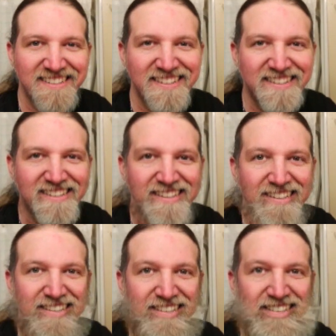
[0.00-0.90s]

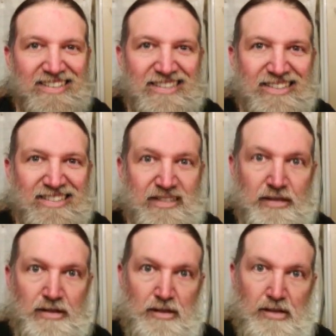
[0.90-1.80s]

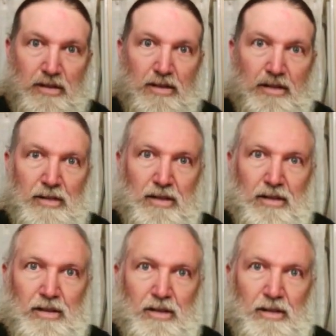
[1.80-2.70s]

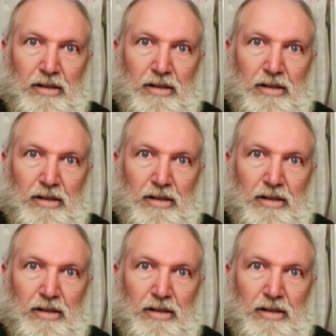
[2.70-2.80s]
Nobody speaks.